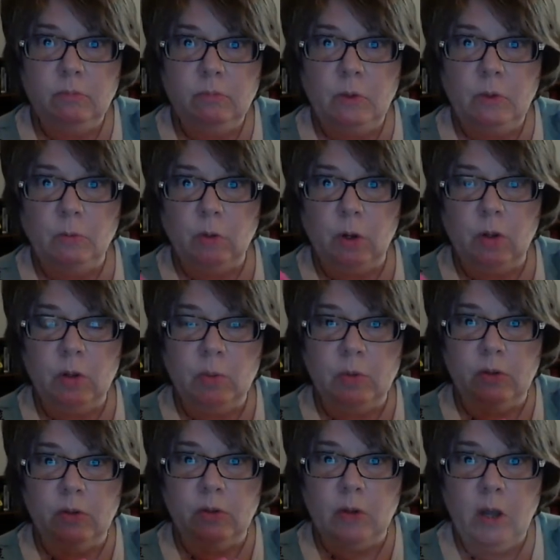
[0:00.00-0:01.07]
row that
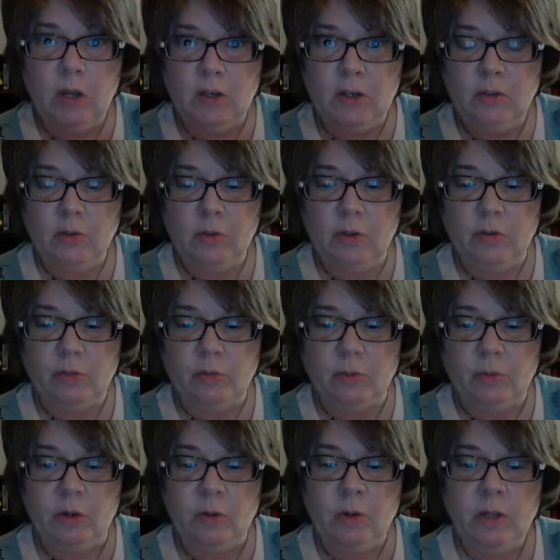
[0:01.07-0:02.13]
was not an increase
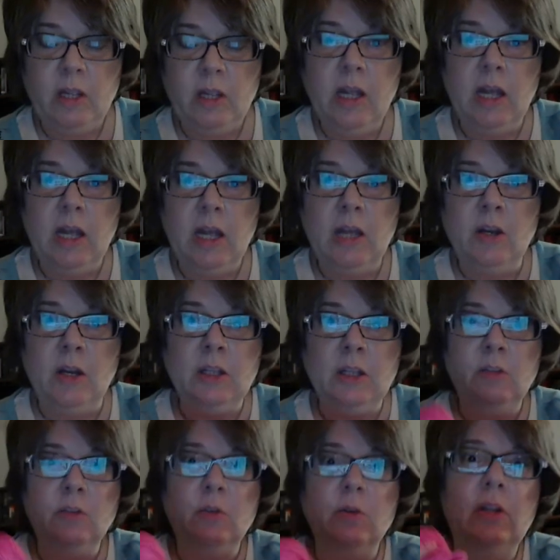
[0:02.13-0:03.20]
row, and I
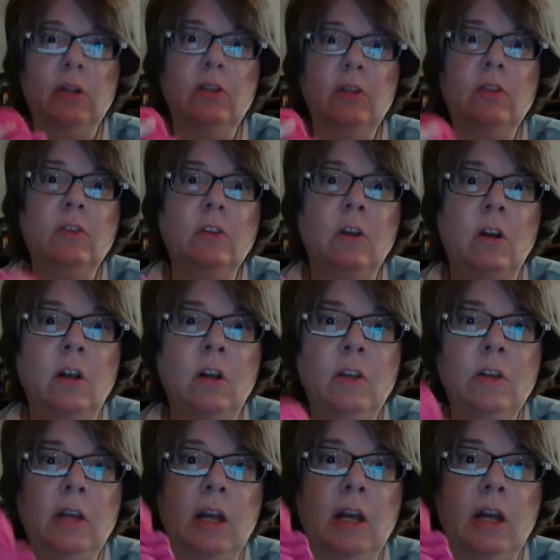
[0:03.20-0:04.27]
increased
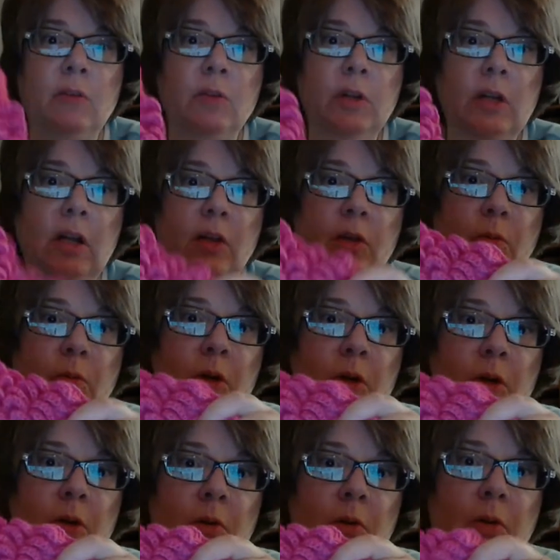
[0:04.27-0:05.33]
on every other
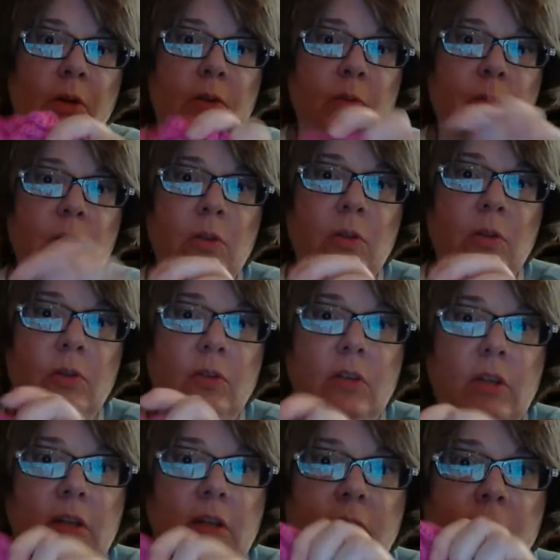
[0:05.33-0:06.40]
row. That's what you see
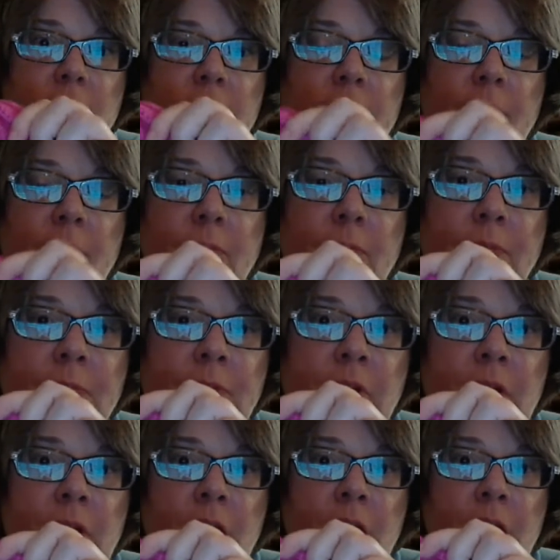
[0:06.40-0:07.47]
here.
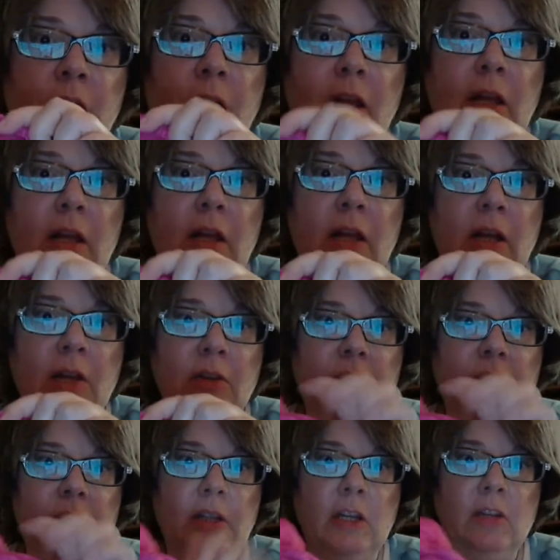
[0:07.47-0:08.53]
And
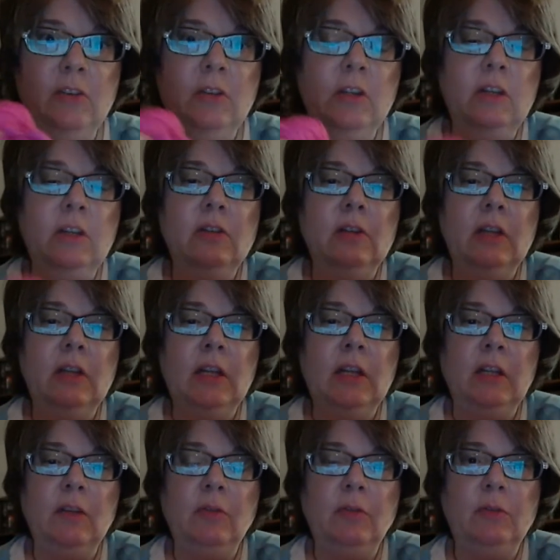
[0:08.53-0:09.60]
yes, it is
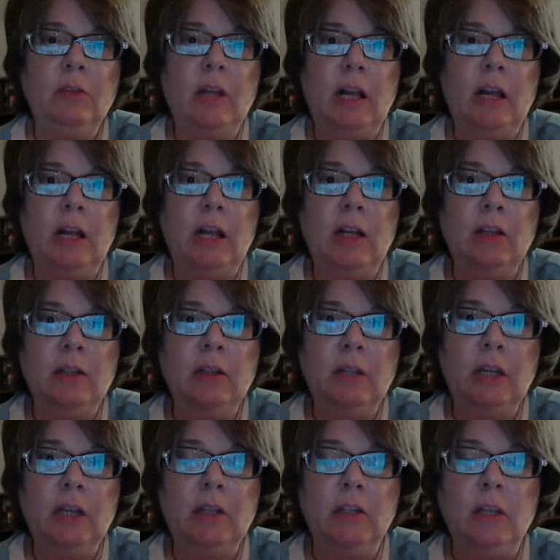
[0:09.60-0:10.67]
laying flat. It
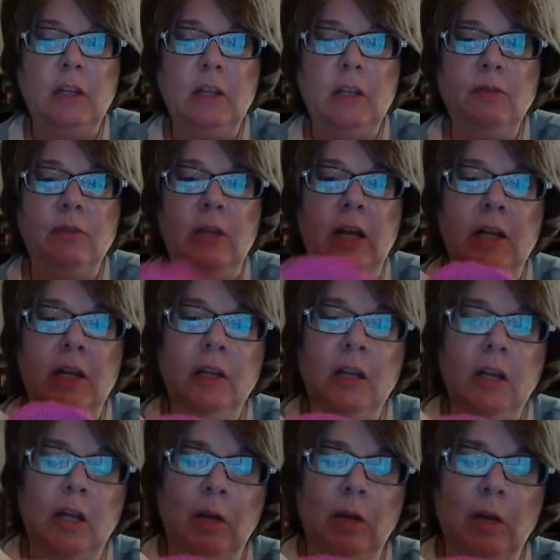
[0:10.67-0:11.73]
can lay flat,
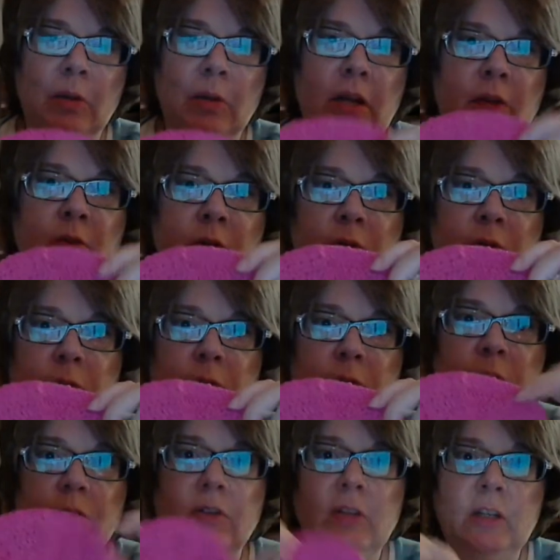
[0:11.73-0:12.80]
but I don't know if you
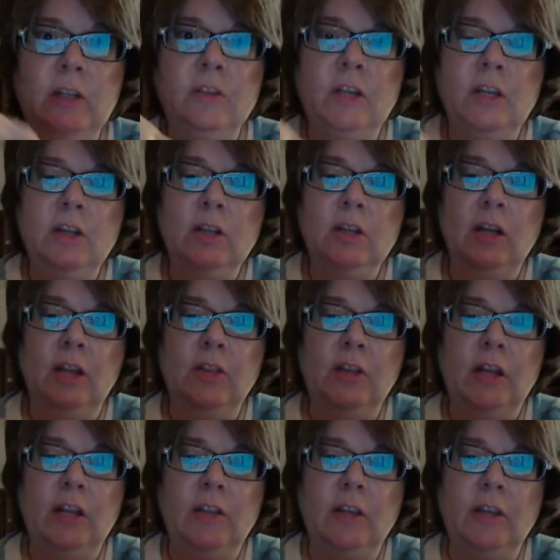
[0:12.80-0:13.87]
can see it. It's kind of got
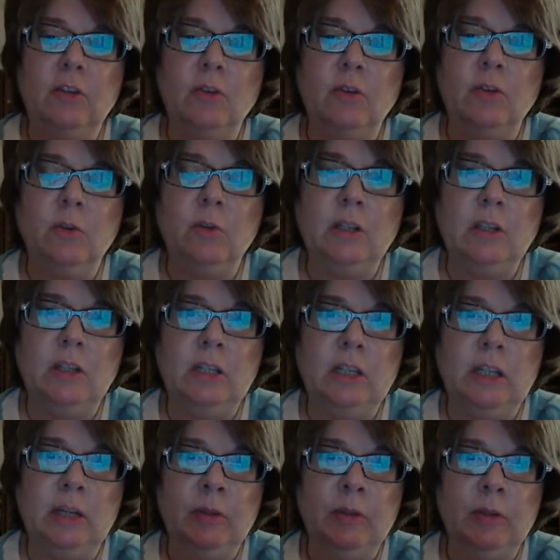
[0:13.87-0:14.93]
that crinkly,
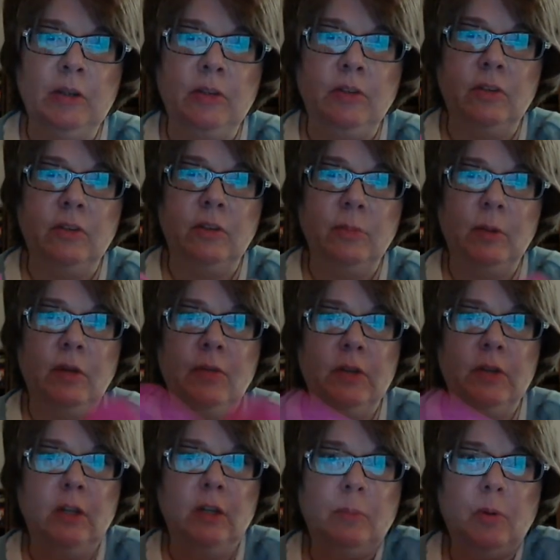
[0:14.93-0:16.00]
it's
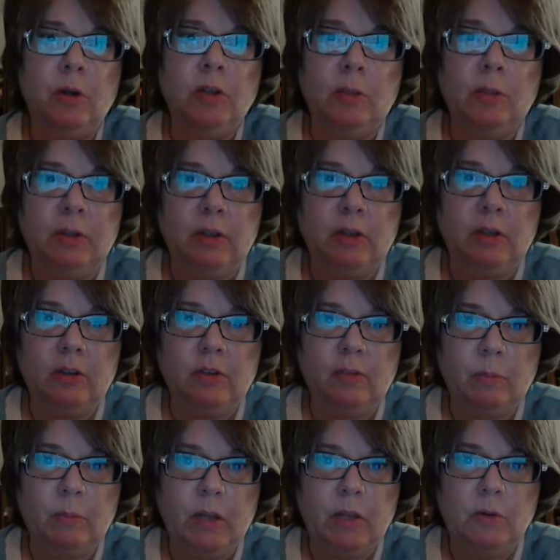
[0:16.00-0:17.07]
puffing up partly because of the
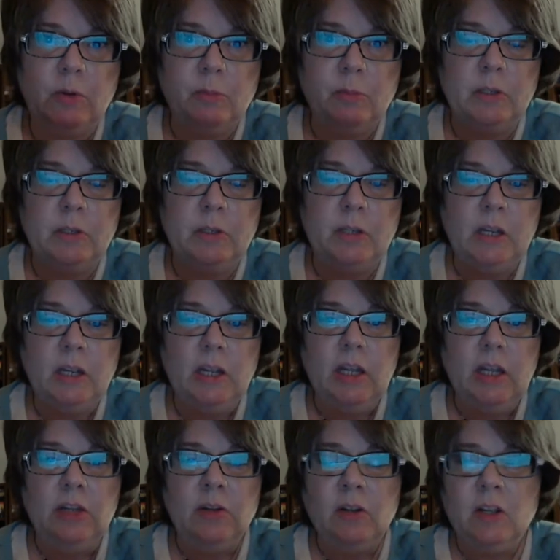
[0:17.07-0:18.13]
petals, but
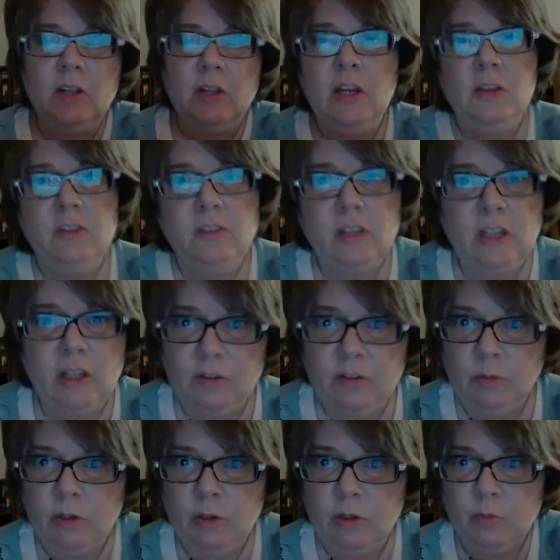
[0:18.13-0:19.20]
you can kind of see how
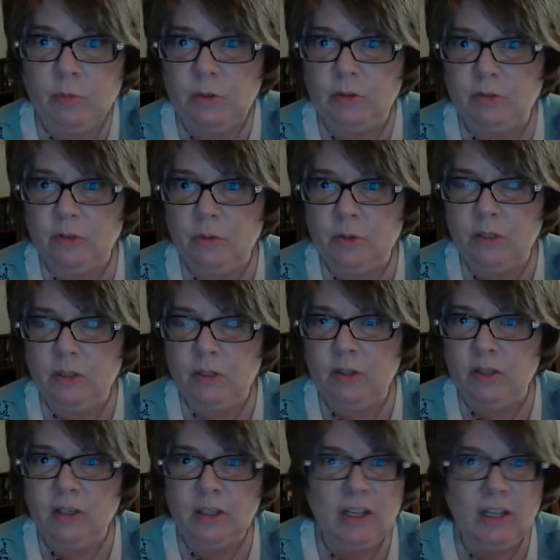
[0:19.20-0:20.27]
sometimes when you're doing
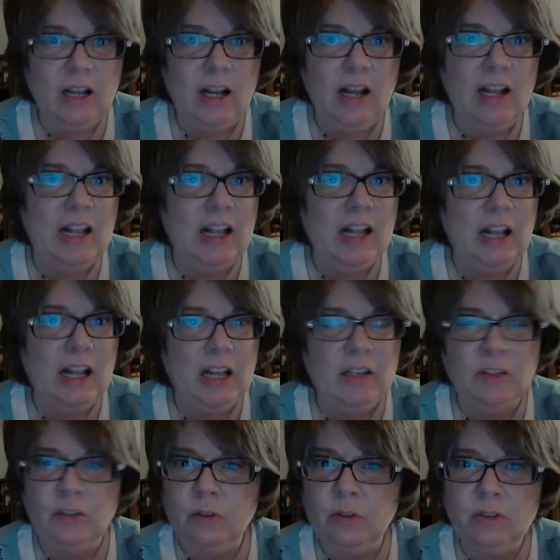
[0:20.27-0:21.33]
a hat
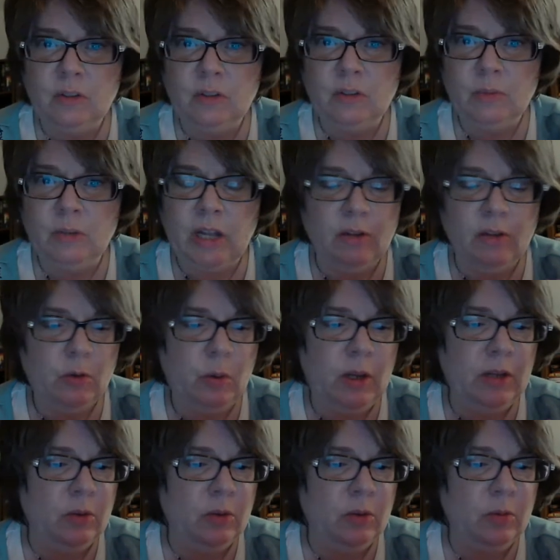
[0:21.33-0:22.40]
and you don't seem to have
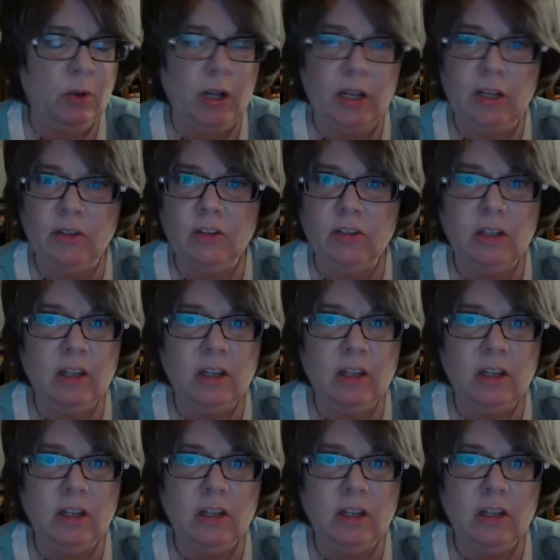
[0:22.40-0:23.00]
quite the right